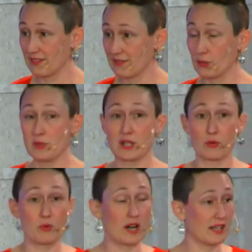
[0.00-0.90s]
for we are
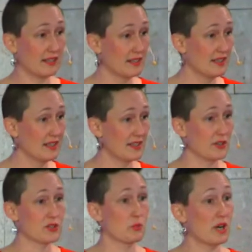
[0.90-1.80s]
one. There
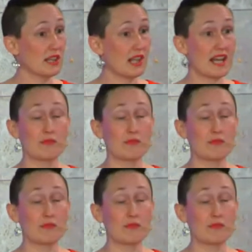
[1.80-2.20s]
is one life,